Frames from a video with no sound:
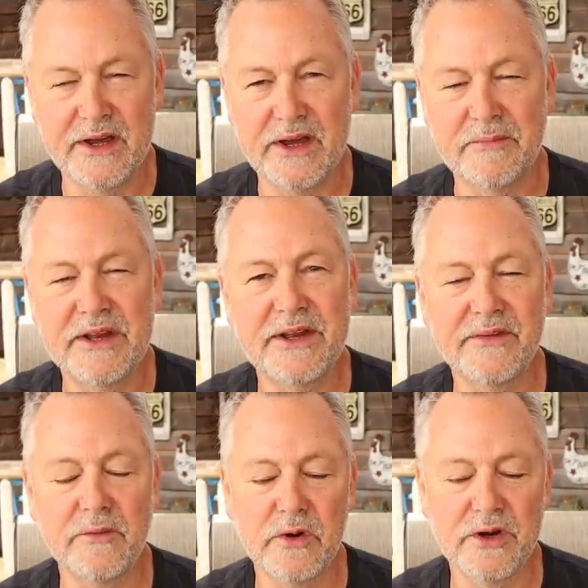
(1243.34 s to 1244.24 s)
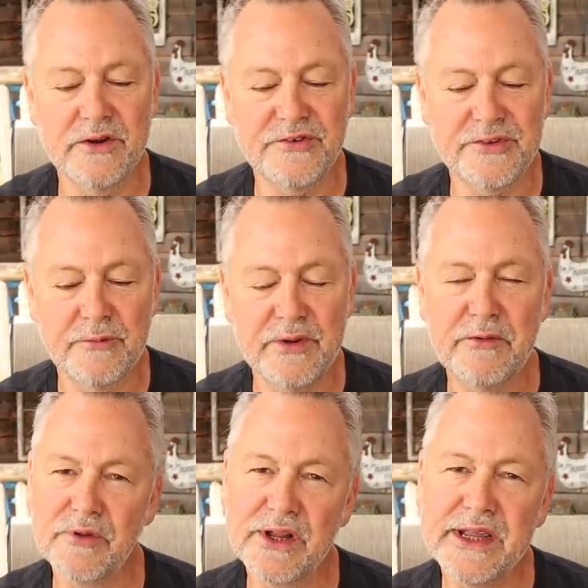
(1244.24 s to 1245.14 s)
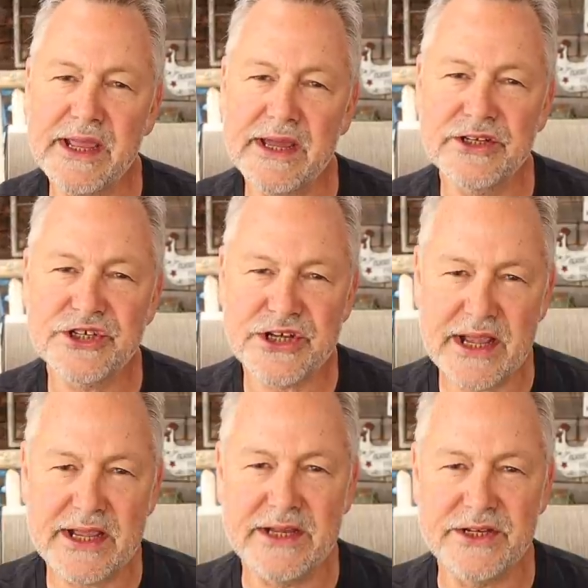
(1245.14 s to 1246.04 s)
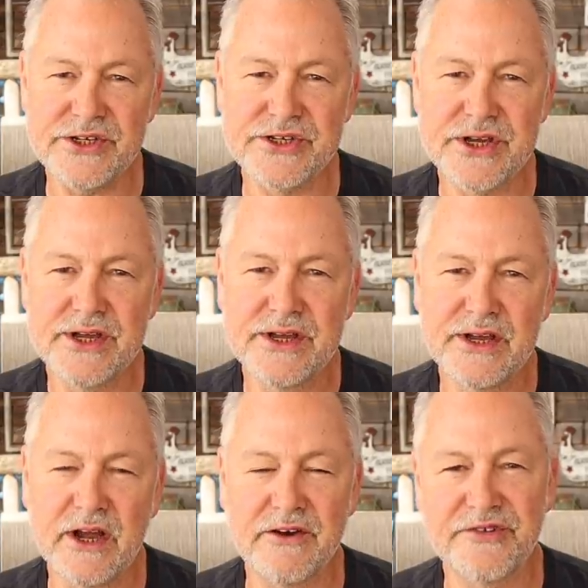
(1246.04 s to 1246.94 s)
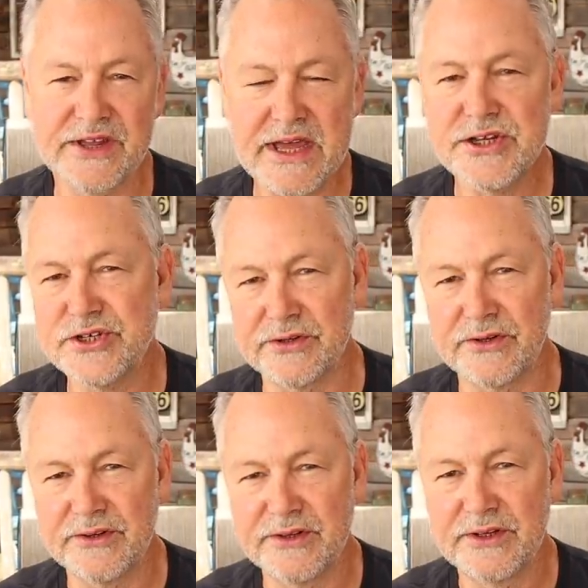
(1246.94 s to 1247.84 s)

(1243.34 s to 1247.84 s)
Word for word: In other words, we really can't change our schedule.